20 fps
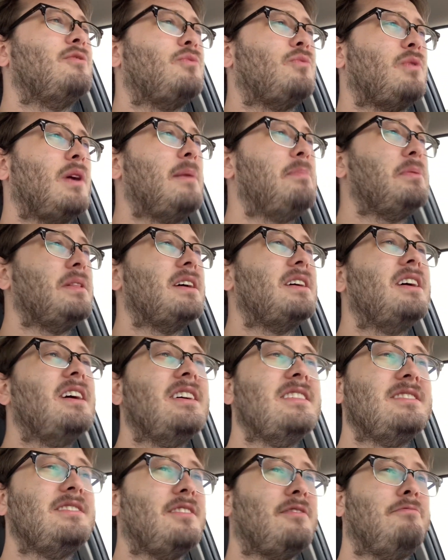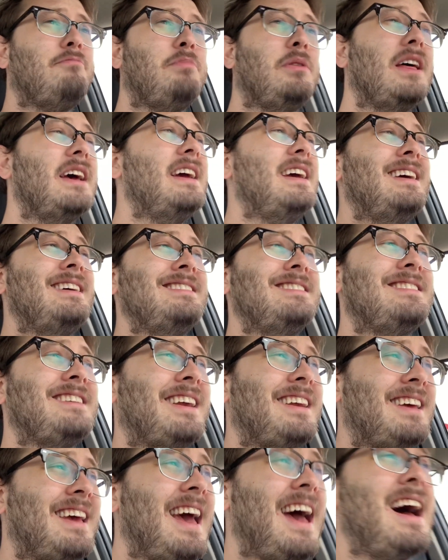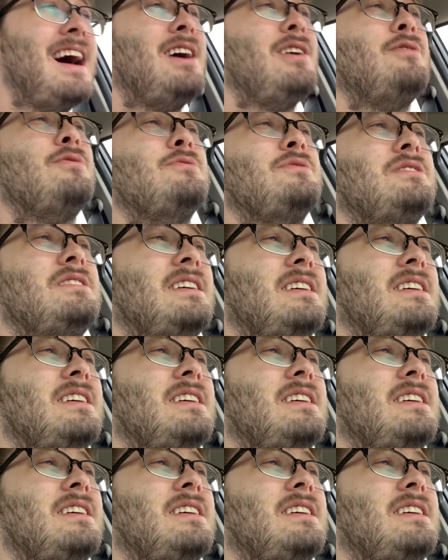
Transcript: replicas of planes and cows